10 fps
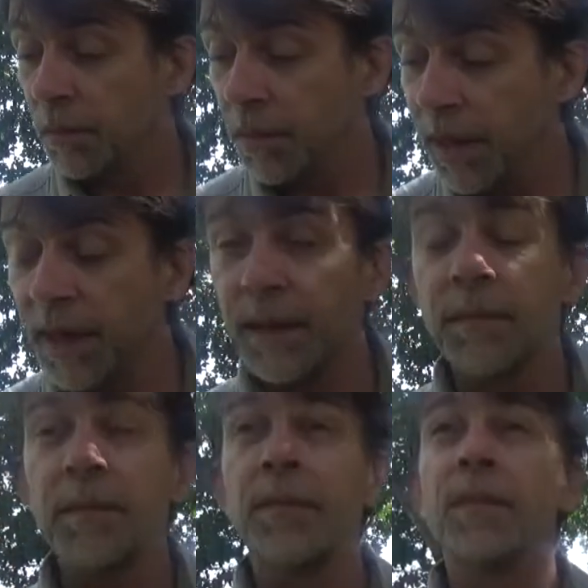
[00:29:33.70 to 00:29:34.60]
But
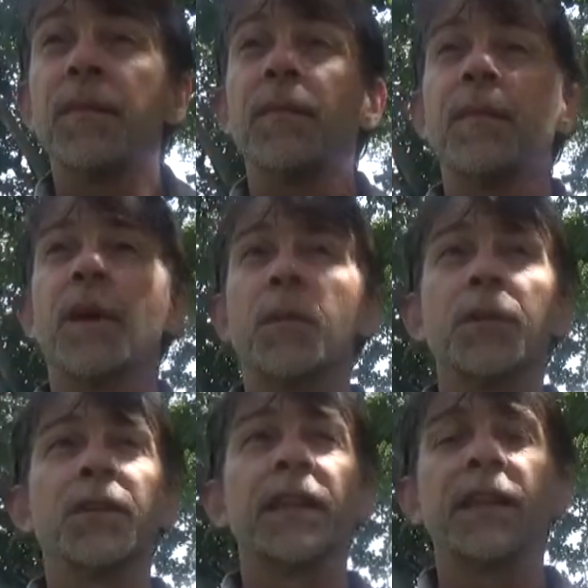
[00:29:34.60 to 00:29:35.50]

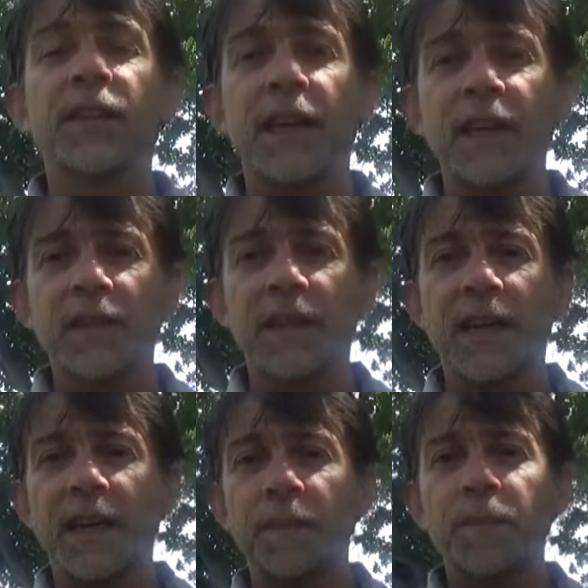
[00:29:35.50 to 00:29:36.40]
almost the entire
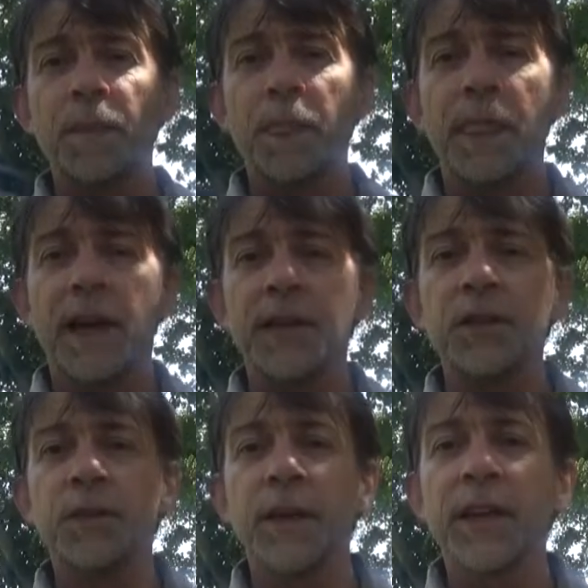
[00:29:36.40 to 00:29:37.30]
time I
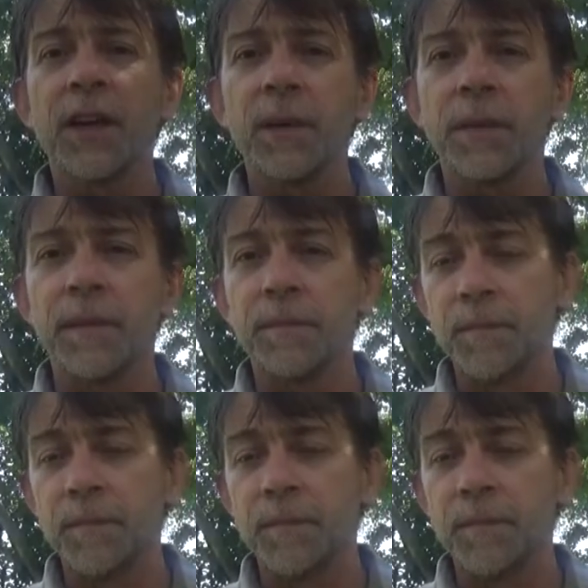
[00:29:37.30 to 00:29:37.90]
used my Garmin,